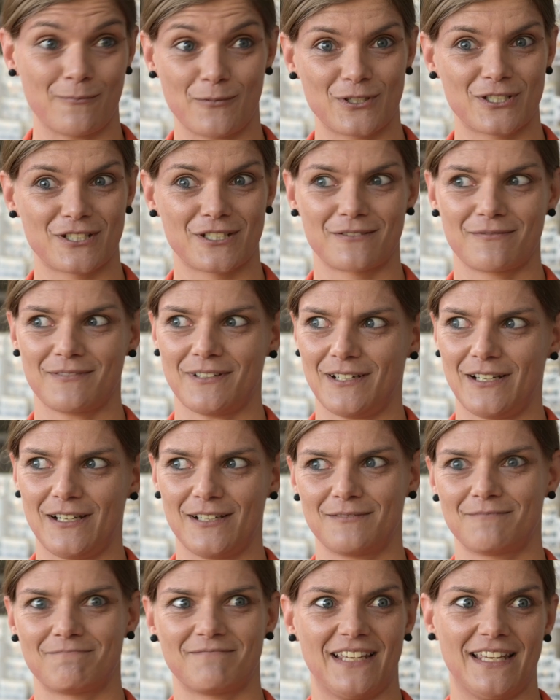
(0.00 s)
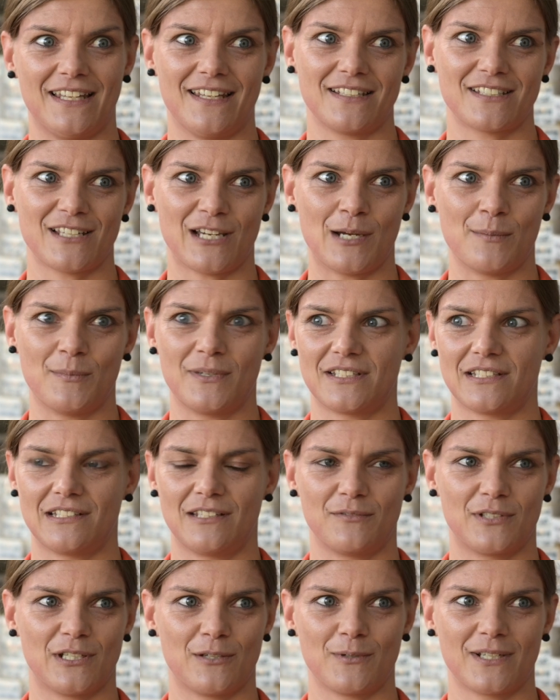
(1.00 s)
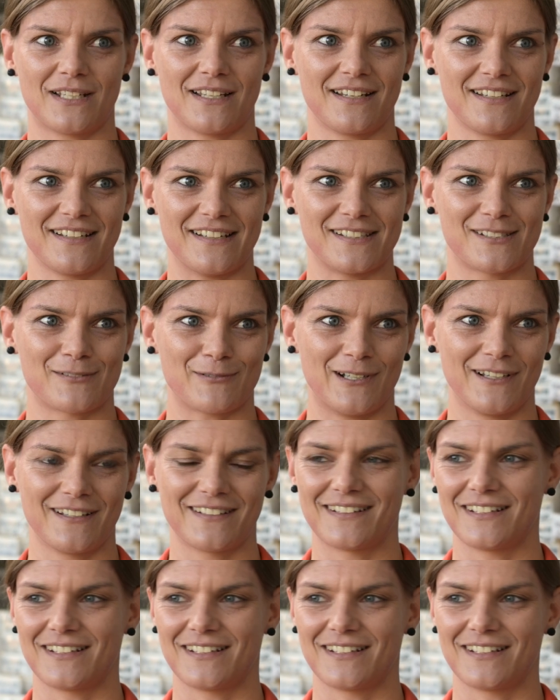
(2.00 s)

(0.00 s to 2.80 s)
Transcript: which at that time I didn't even know what that is, right?